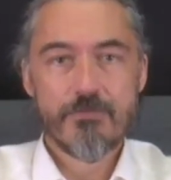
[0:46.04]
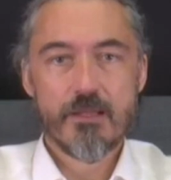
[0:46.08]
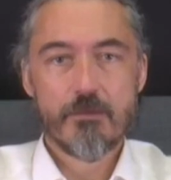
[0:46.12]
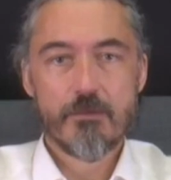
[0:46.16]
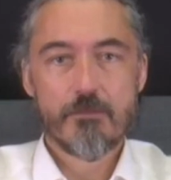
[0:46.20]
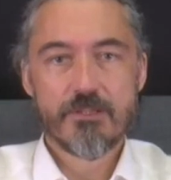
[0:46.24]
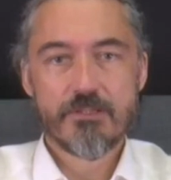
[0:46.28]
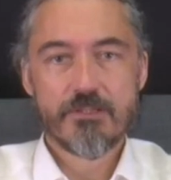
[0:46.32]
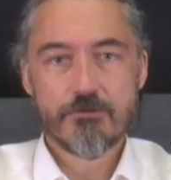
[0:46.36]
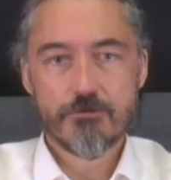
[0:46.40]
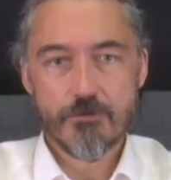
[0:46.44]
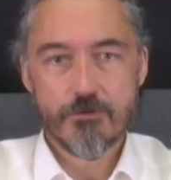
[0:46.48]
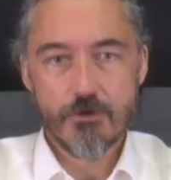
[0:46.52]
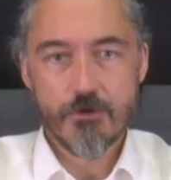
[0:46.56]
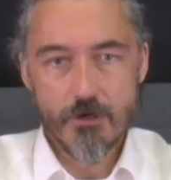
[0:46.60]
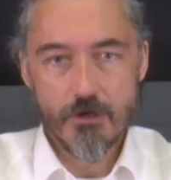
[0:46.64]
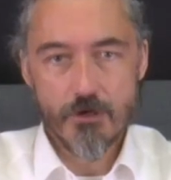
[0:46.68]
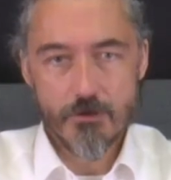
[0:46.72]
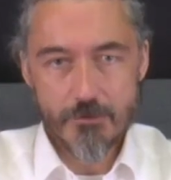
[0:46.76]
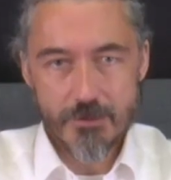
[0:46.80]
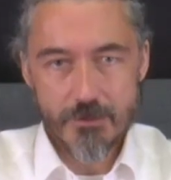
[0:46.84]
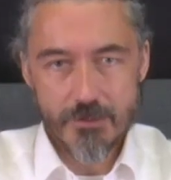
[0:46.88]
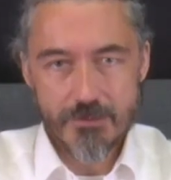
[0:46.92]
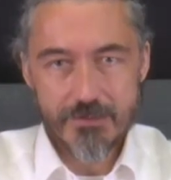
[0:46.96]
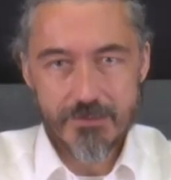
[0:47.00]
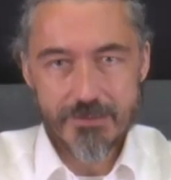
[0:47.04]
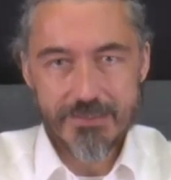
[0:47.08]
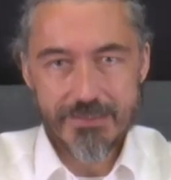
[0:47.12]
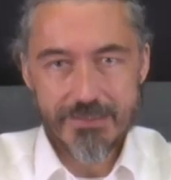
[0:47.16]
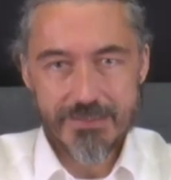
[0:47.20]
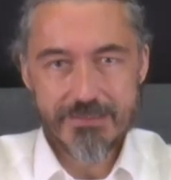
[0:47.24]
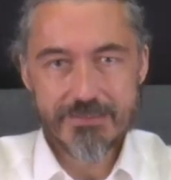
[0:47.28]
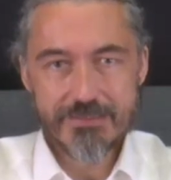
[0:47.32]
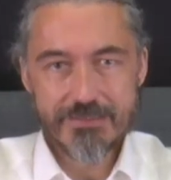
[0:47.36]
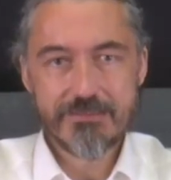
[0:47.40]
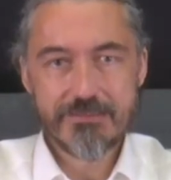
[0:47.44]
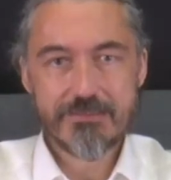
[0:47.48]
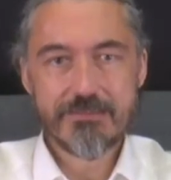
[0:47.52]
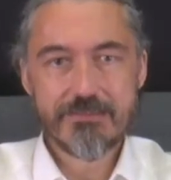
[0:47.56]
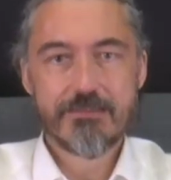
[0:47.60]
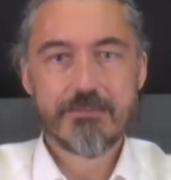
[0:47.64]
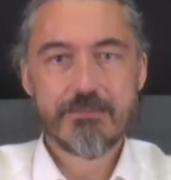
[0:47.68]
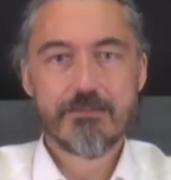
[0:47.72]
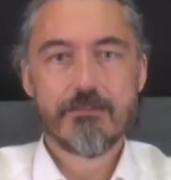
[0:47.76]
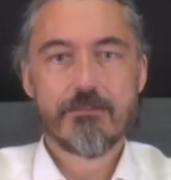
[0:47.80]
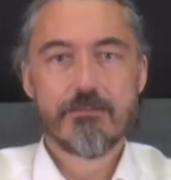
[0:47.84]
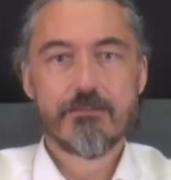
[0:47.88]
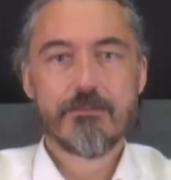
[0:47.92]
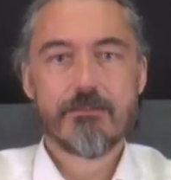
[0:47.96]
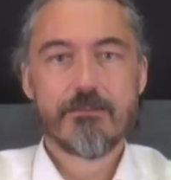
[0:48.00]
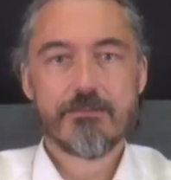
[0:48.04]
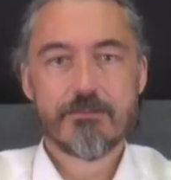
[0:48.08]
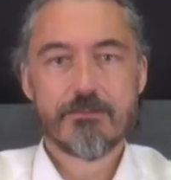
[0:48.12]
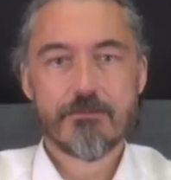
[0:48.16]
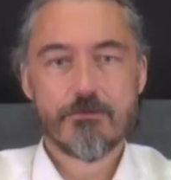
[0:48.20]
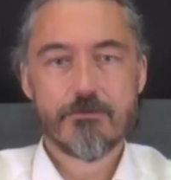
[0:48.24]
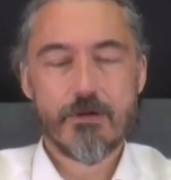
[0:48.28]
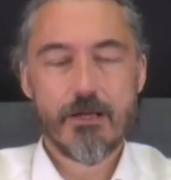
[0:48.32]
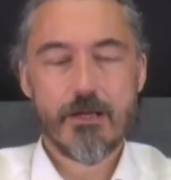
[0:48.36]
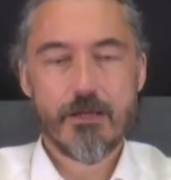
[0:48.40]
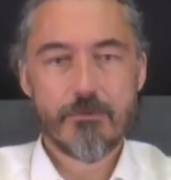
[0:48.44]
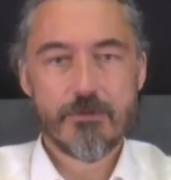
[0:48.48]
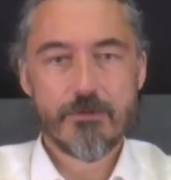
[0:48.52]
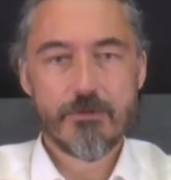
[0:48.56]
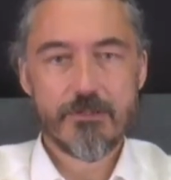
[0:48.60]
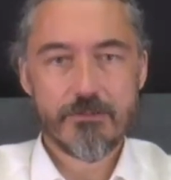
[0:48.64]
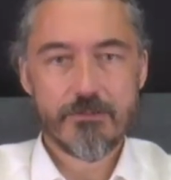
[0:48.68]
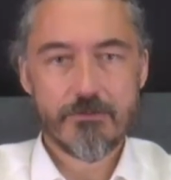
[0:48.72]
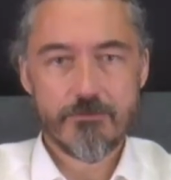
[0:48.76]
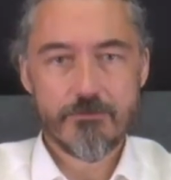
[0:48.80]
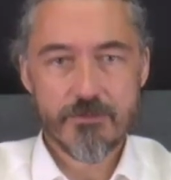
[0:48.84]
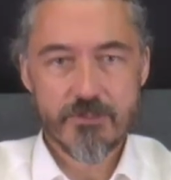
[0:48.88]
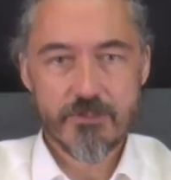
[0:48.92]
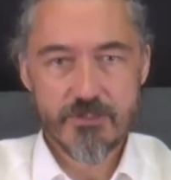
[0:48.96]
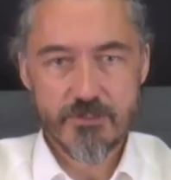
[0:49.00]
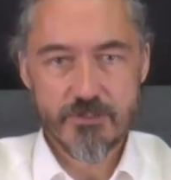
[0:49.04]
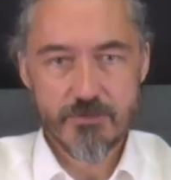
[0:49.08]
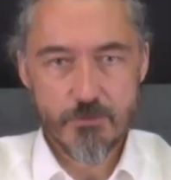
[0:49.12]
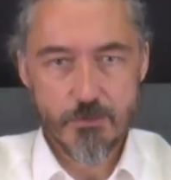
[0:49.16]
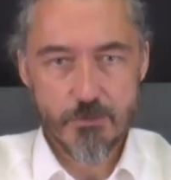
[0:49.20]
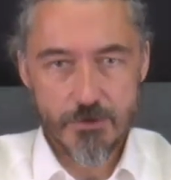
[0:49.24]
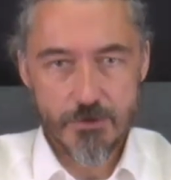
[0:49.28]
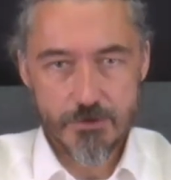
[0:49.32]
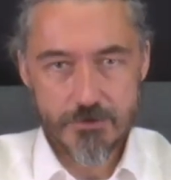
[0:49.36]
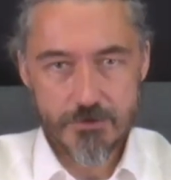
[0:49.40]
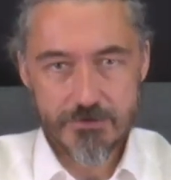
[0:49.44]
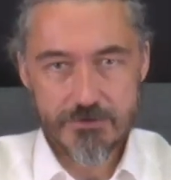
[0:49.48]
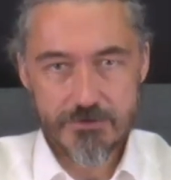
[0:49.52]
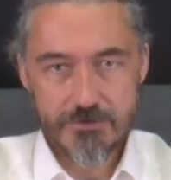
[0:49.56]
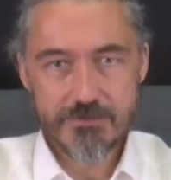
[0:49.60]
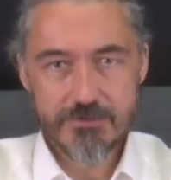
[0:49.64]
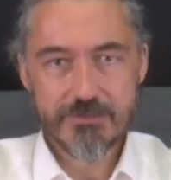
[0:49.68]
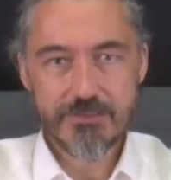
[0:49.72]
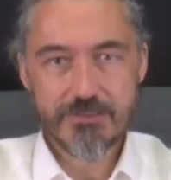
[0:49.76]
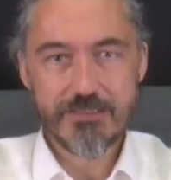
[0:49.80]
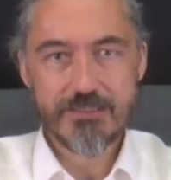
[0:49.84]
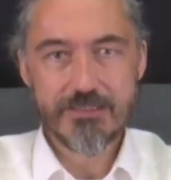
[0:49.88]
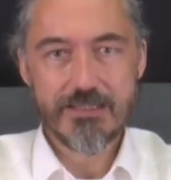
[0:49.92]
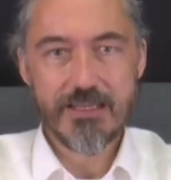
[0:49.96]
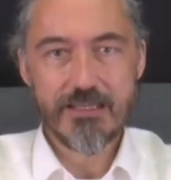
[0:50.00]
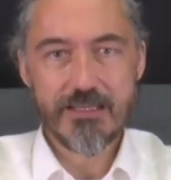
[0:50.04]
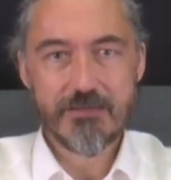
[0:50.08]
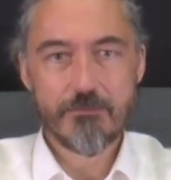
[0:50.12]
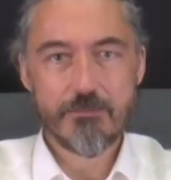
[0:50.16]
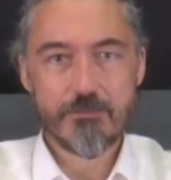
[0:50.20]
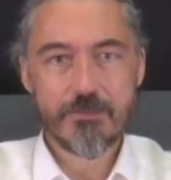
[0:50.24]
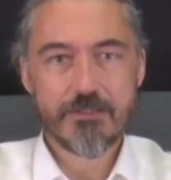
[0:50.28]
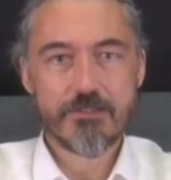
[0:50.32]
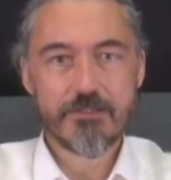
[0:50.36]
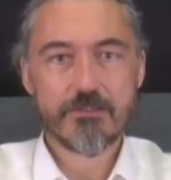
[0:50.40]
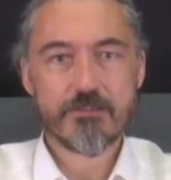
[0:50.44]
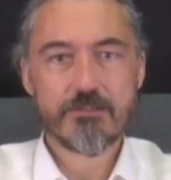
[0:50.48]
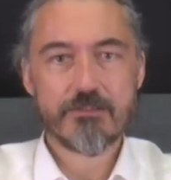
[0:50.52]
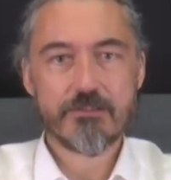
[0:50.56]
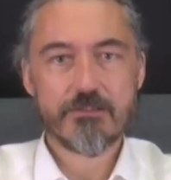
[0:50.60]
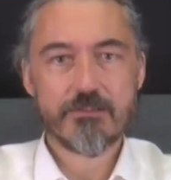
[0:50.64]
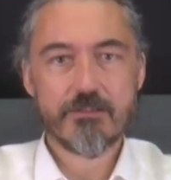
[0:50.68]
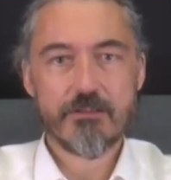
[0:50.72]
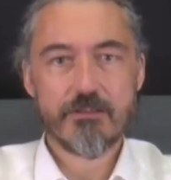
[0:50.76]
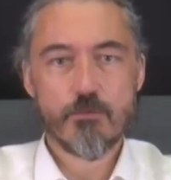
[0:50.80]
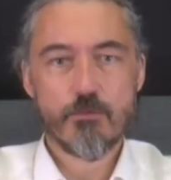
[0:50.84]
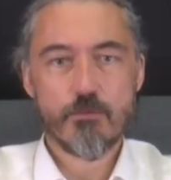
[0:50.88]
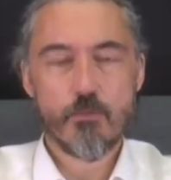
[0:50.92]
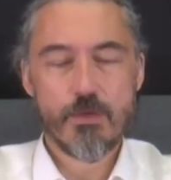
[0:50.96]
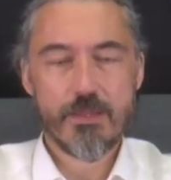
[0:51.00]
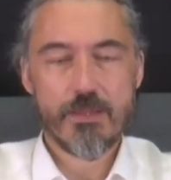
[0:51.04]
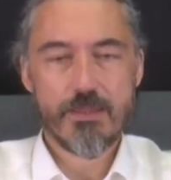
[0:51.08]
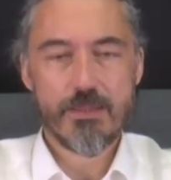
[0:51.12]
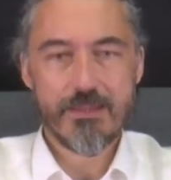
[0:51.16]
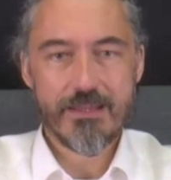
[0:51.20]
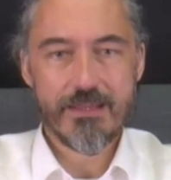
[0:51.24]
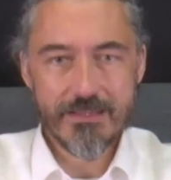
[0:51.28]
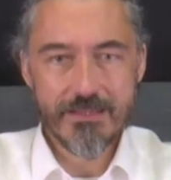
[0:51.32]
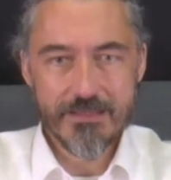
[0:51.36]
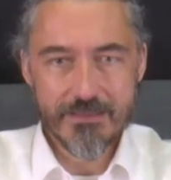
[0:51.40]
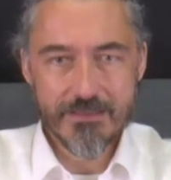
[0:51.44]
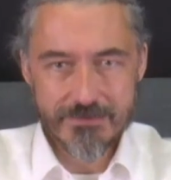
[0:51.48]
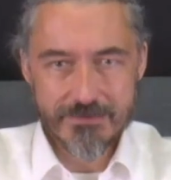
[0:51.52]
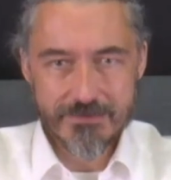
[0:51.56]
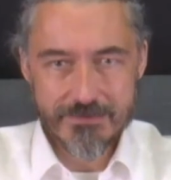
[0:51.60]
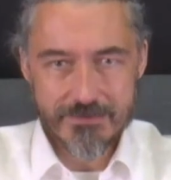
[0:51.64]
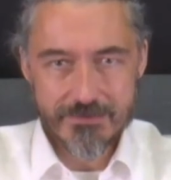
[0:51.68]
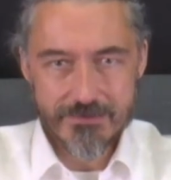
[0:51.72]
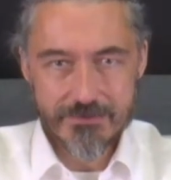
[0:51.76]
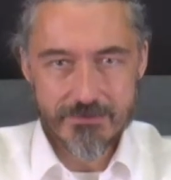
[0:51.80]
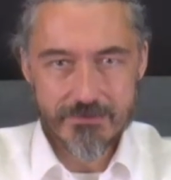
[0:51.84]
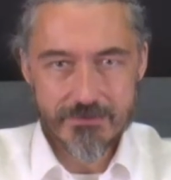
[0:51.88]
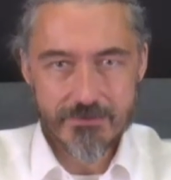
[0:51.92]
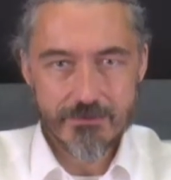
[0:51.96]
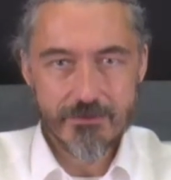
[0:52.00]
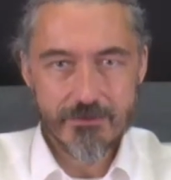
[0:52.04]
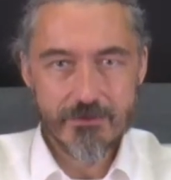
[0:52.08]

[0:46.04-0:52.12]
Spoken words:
But trauma is describing the response that happens within us,